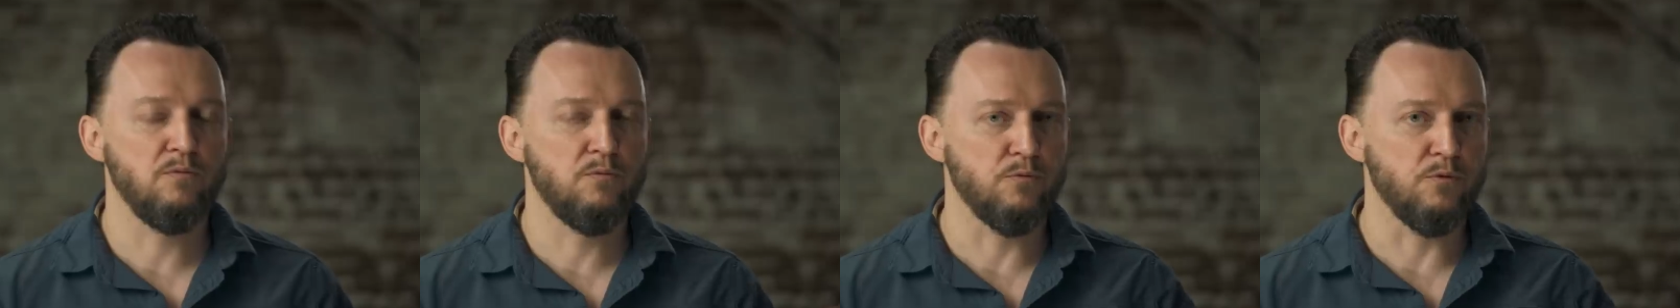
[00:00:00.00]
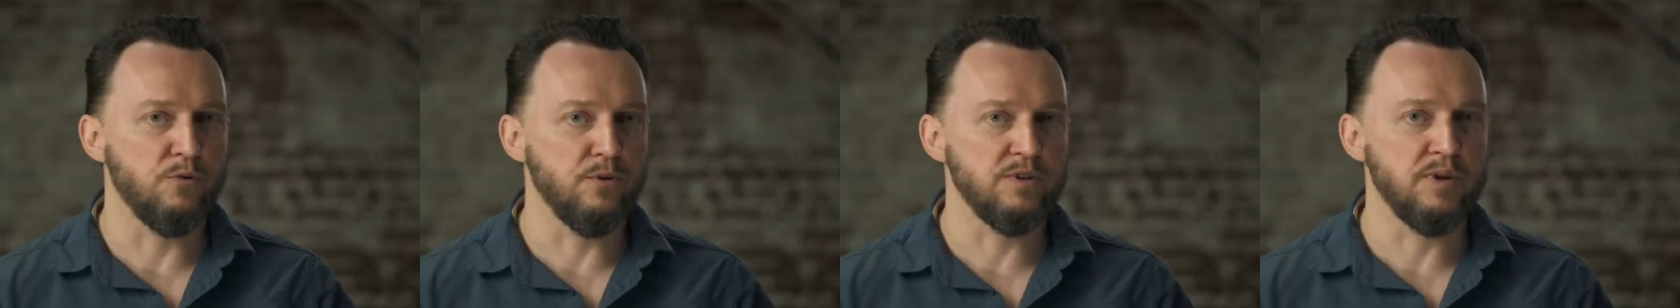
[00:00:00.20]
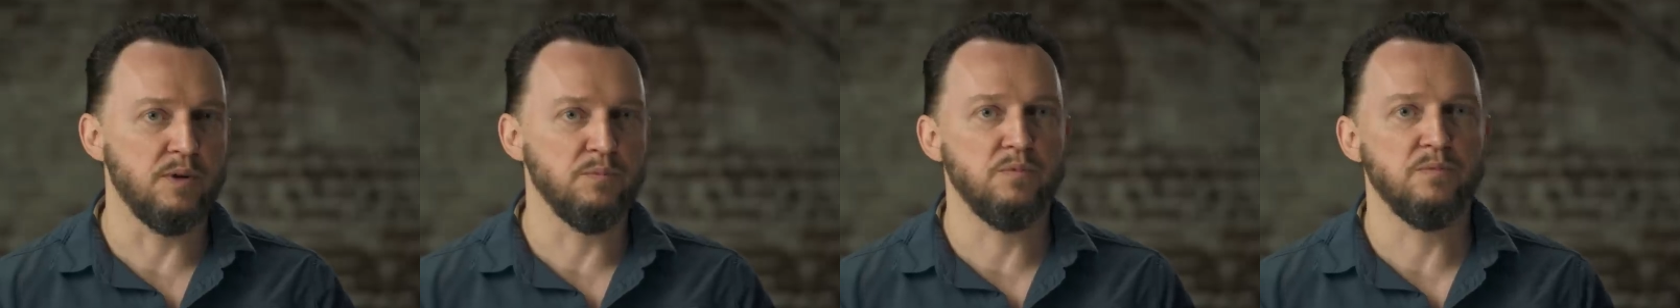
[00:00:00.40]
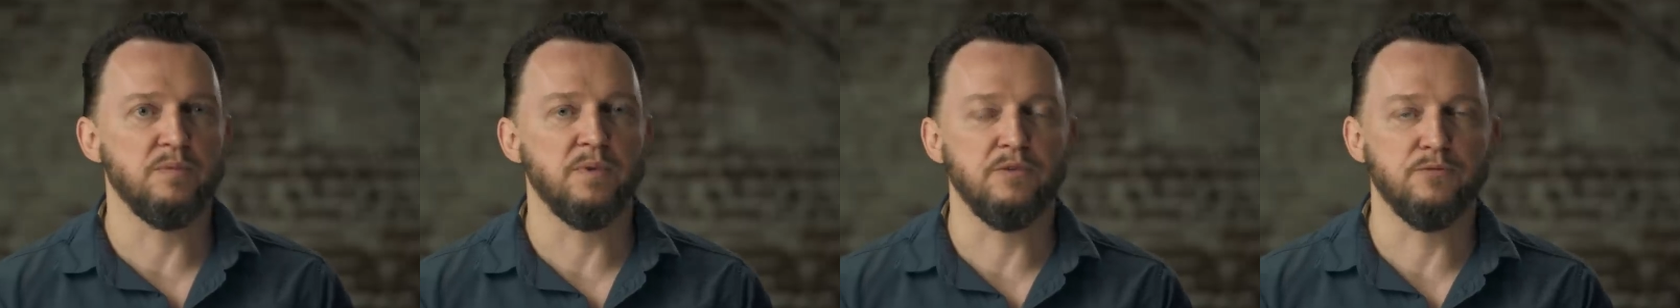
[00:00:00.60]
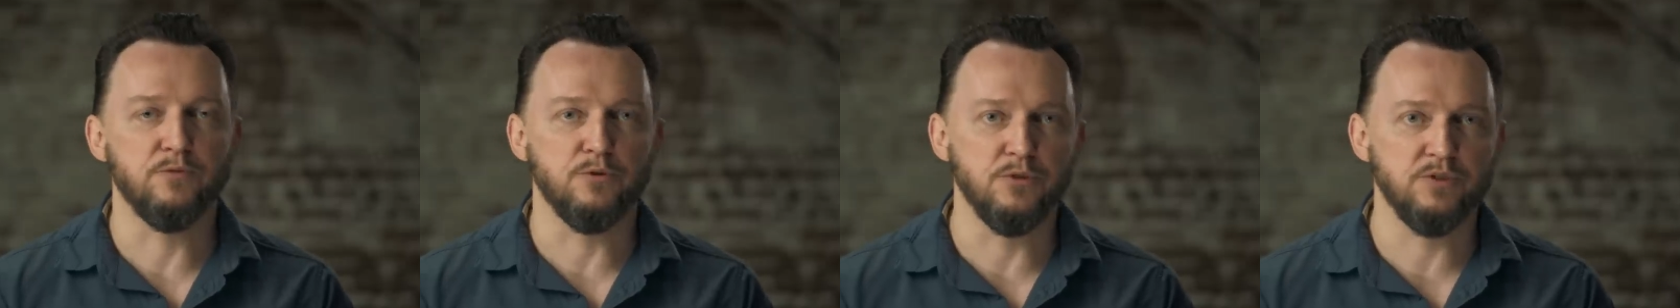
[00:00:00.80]
For example,
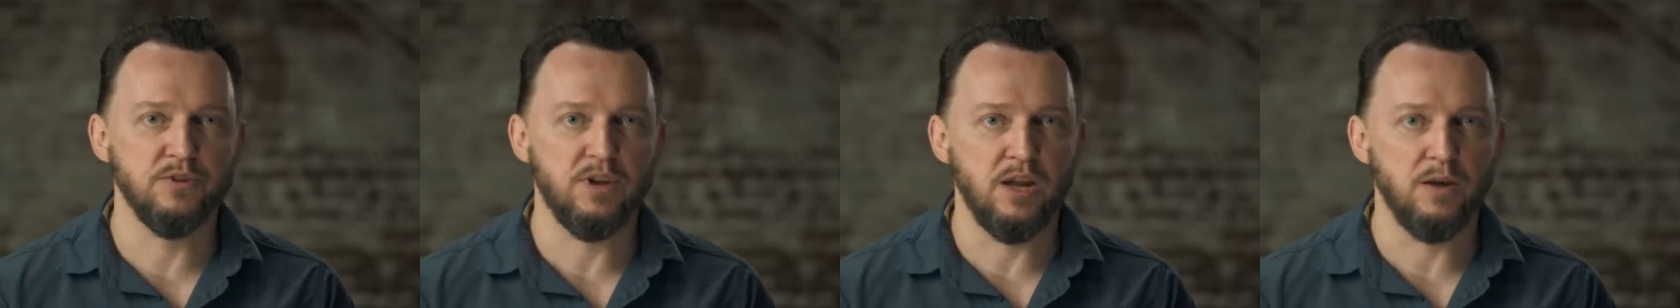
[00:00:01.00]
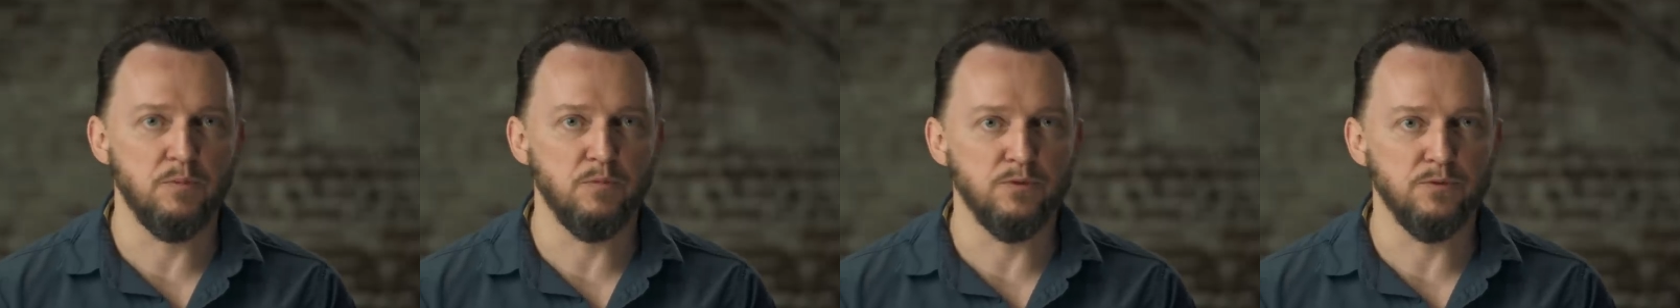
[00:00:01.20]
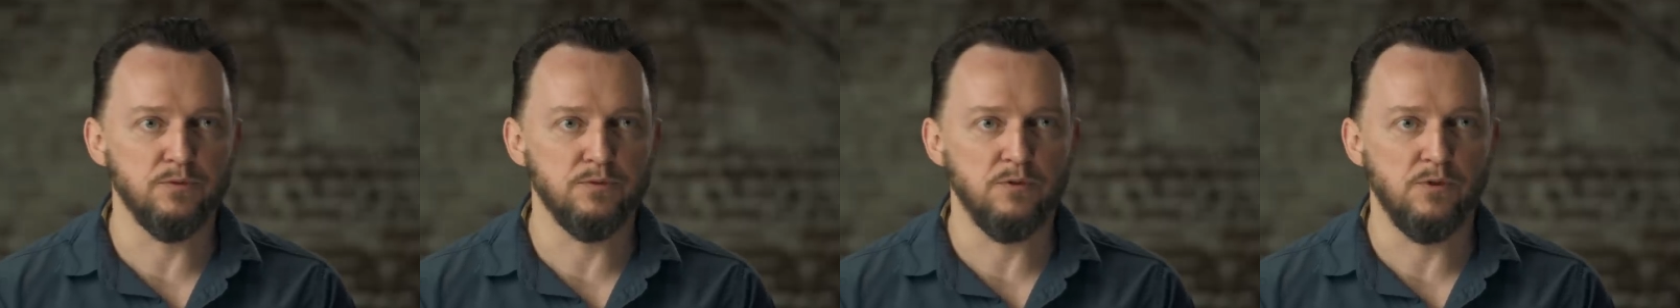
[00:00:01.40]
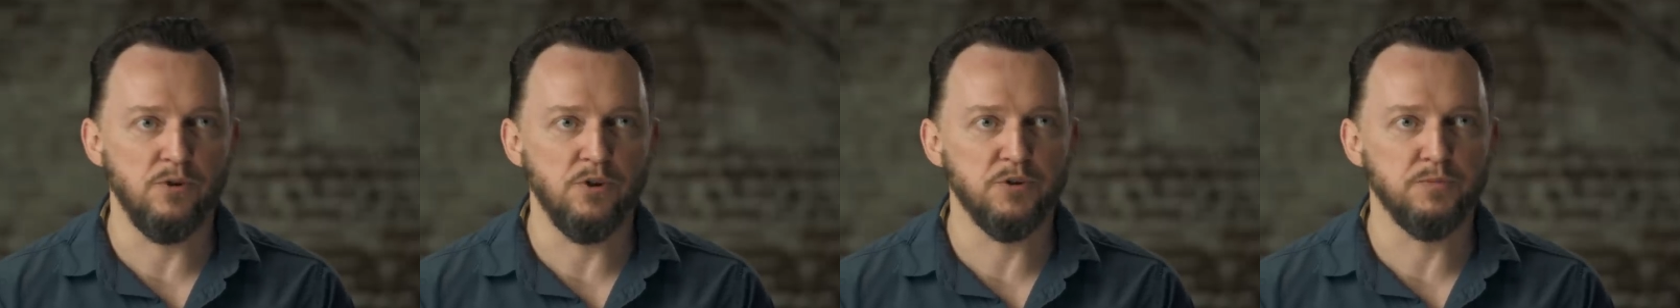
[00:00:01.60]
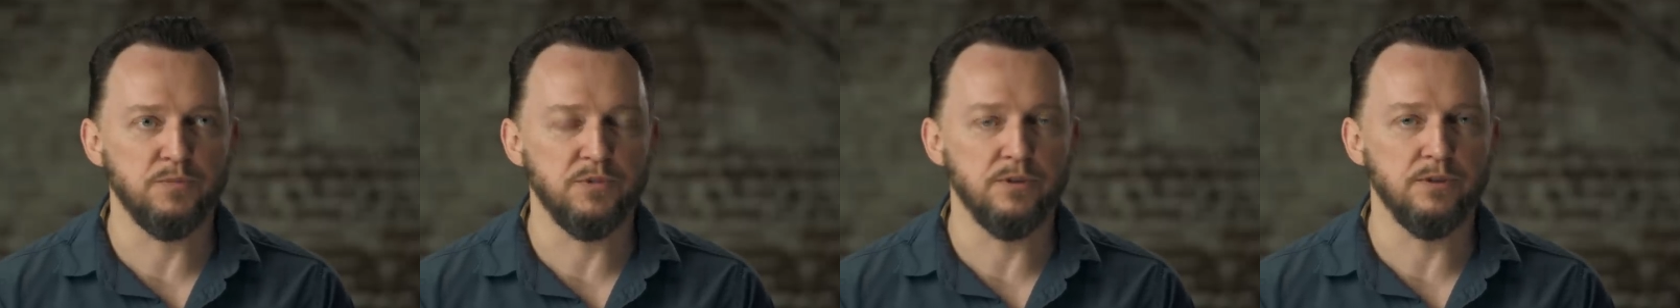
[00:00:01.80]
my first game was
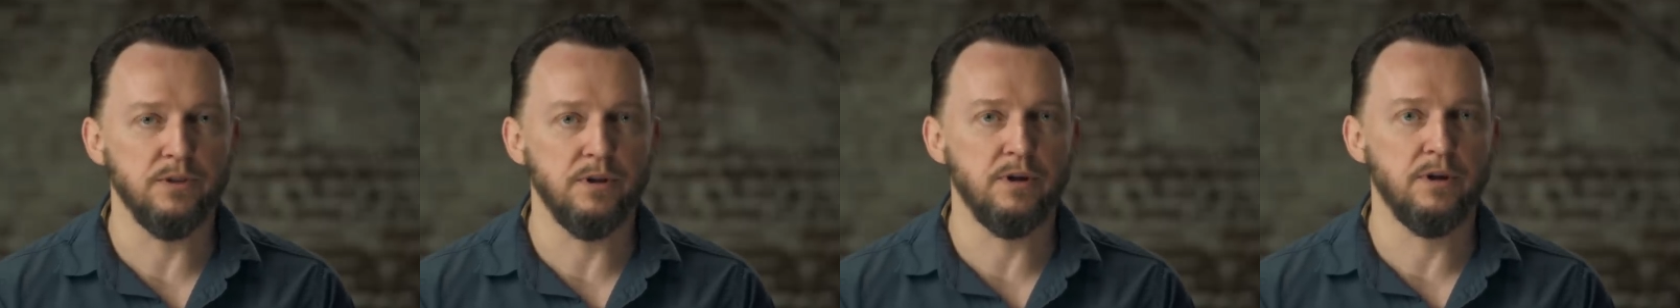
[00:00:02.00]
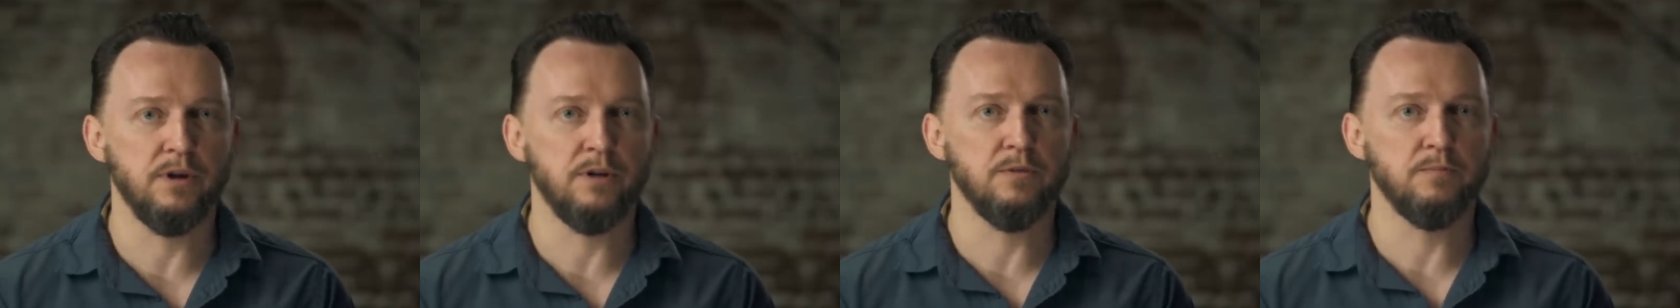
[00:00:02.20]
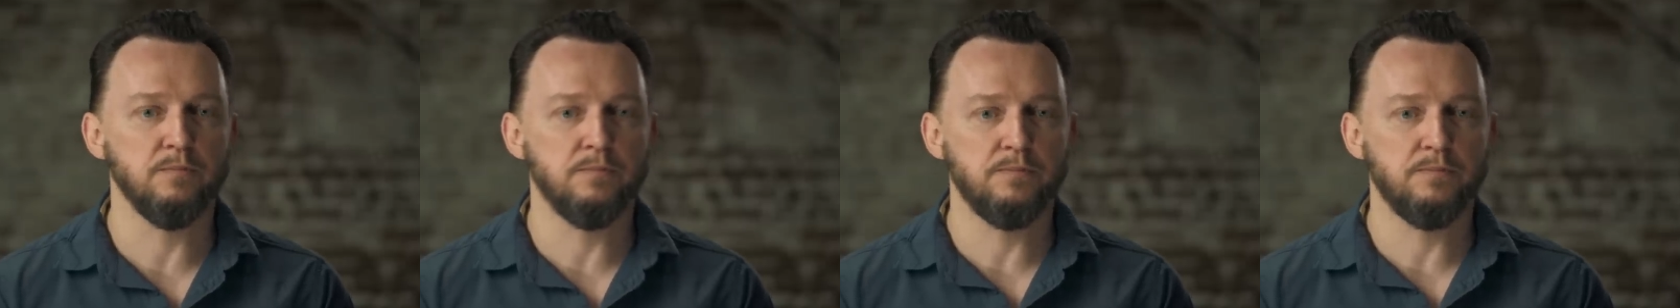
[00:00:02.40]
Ultima Online.